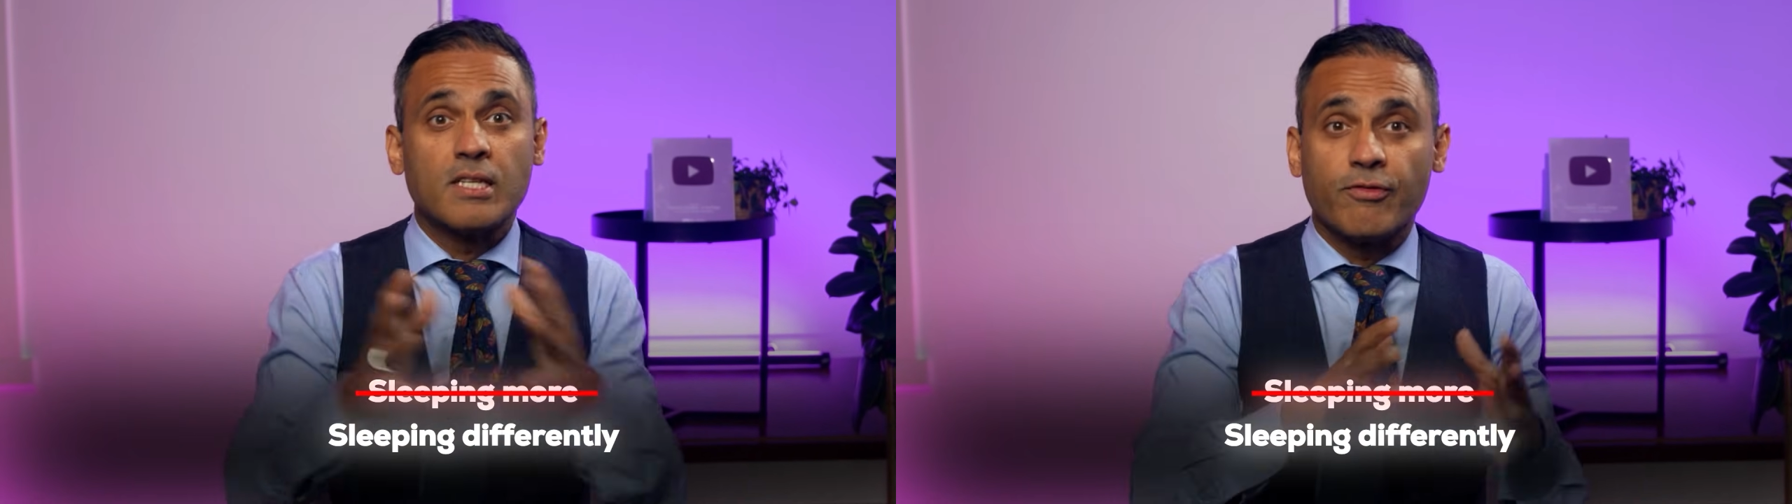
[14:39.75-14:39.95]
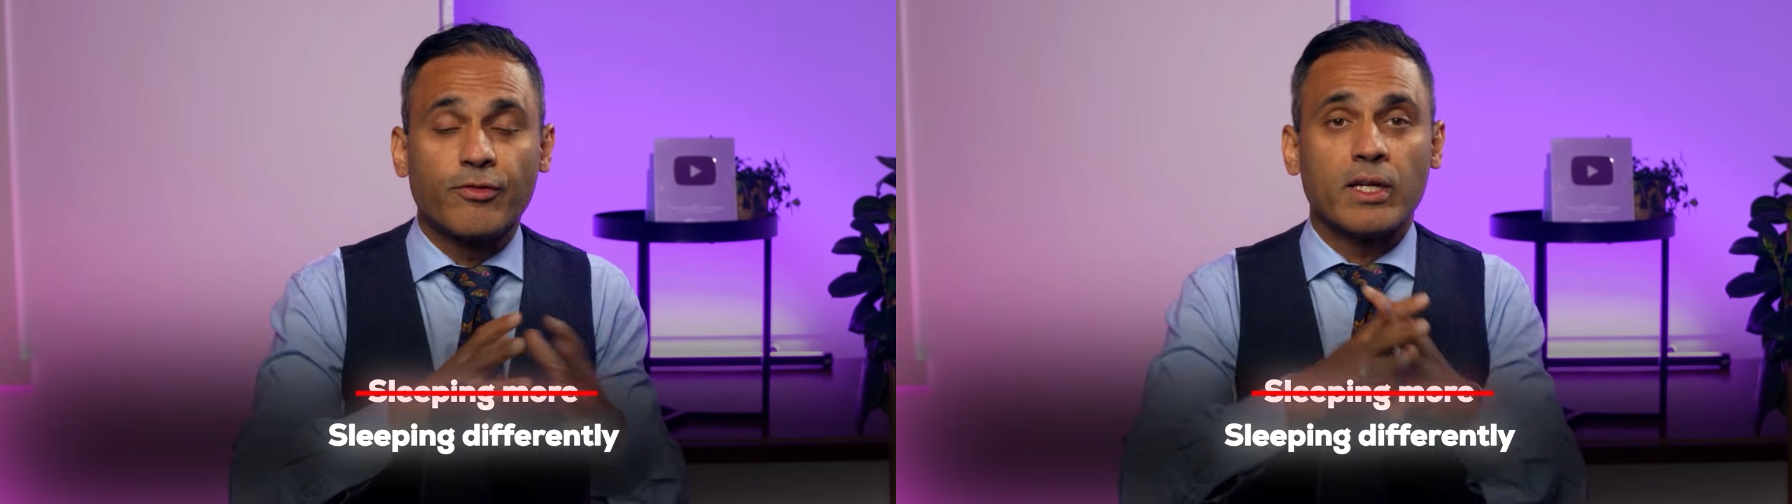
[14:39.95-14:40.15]

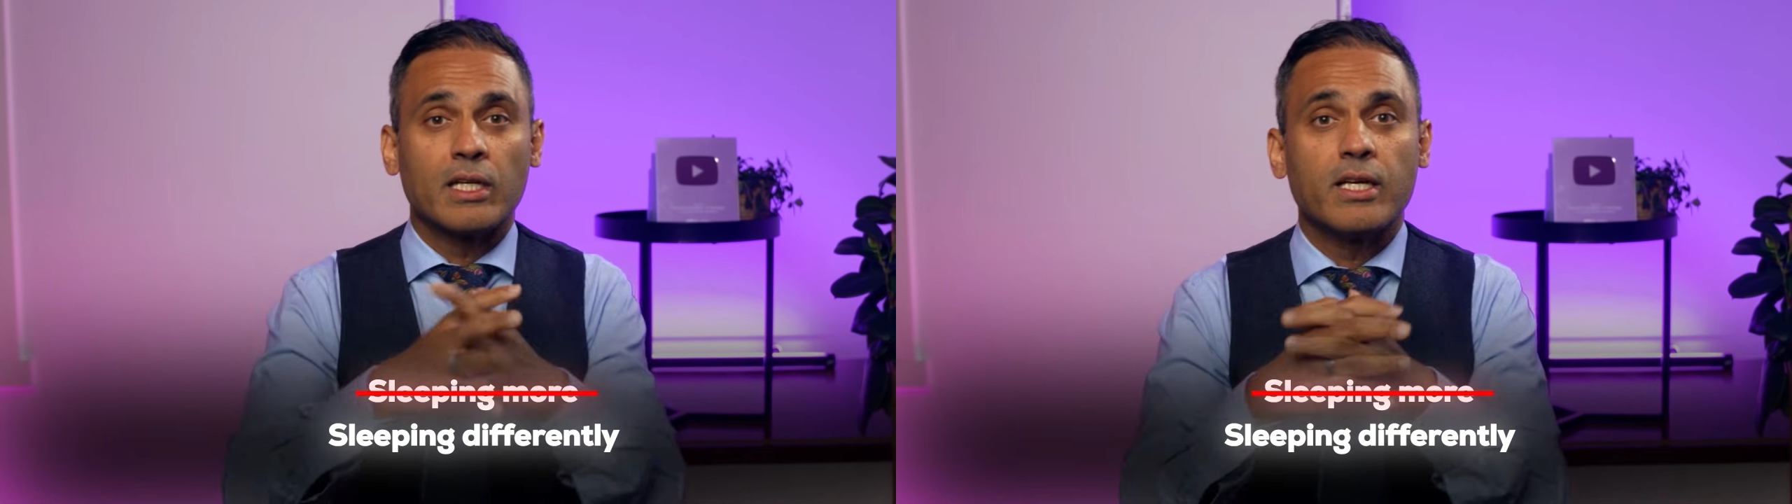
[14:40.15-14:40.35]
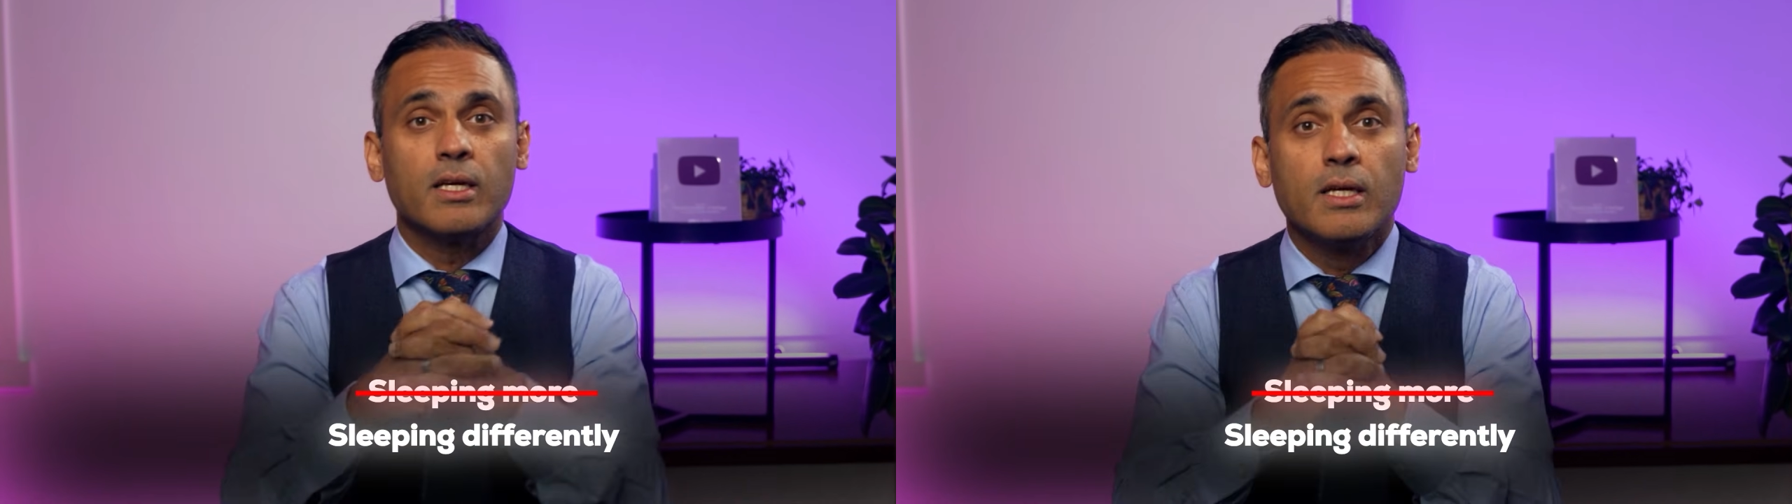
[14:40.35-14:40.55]

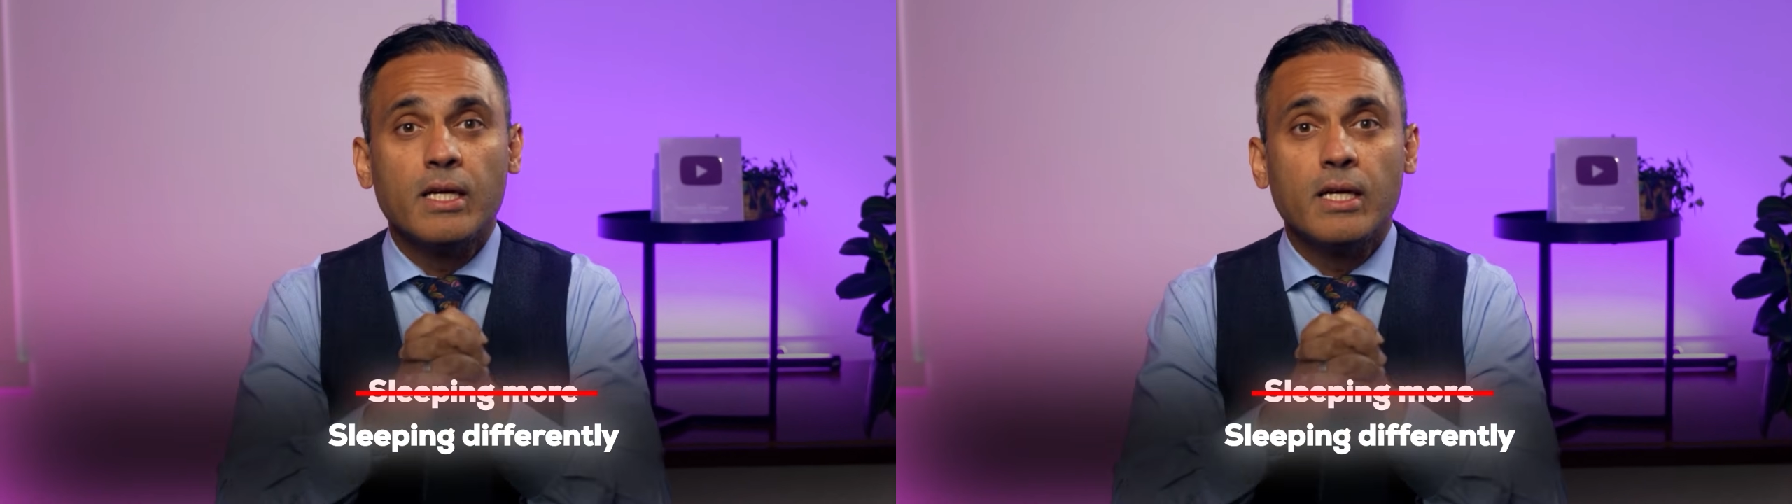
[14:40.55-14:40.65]
differently.